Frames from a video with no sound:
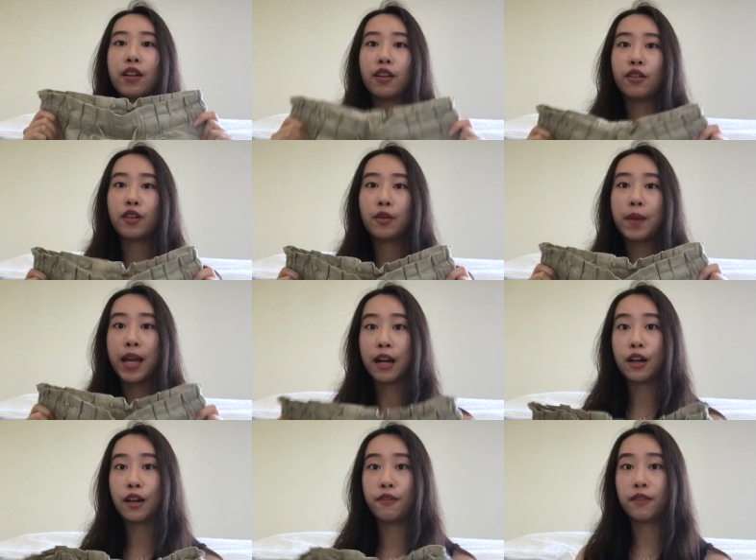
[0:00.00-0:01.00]
another
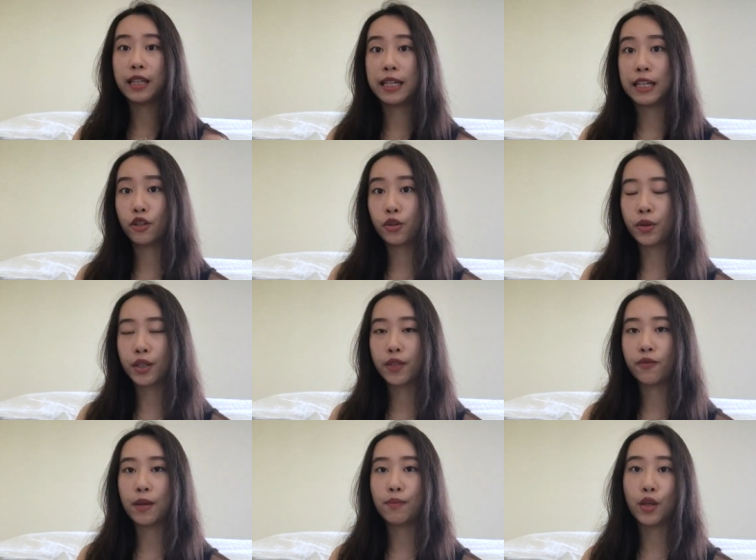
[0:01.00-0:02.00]
pair of linen shorts
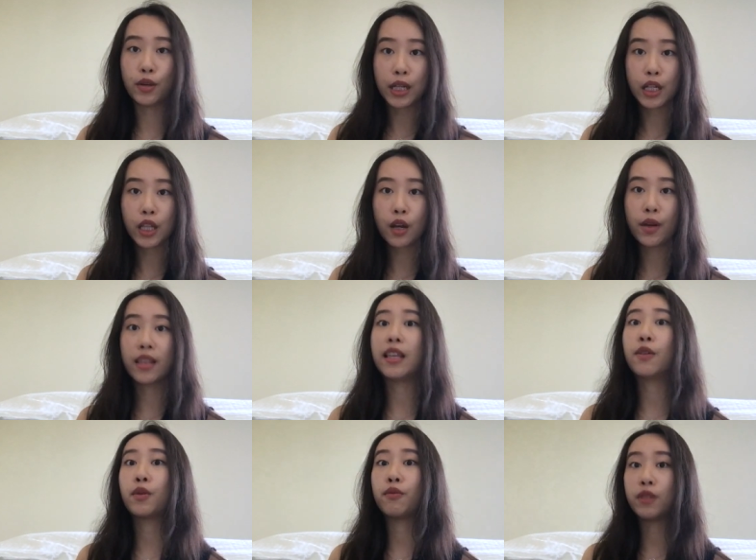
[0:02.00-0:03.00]
from Uniqlo, and they
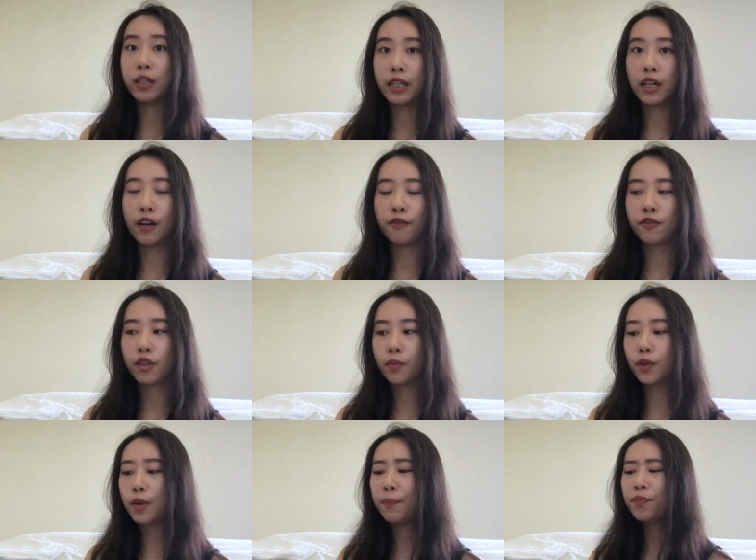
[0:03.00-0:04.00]
were really
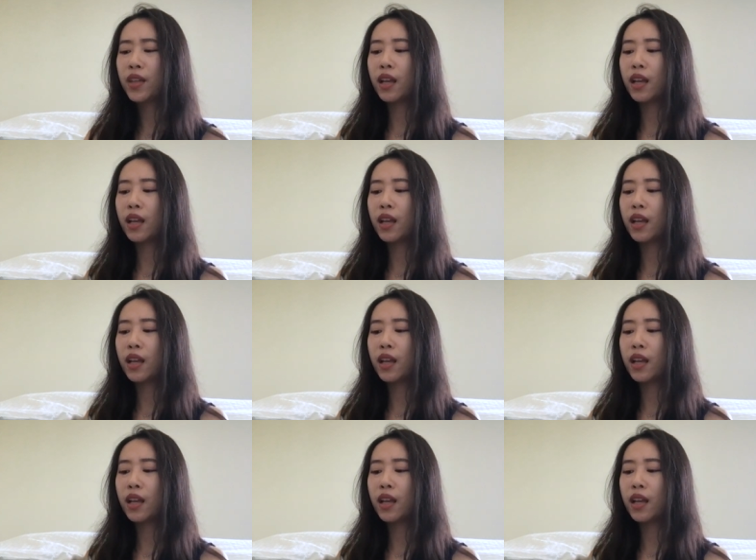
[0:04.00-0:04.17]
comfortable.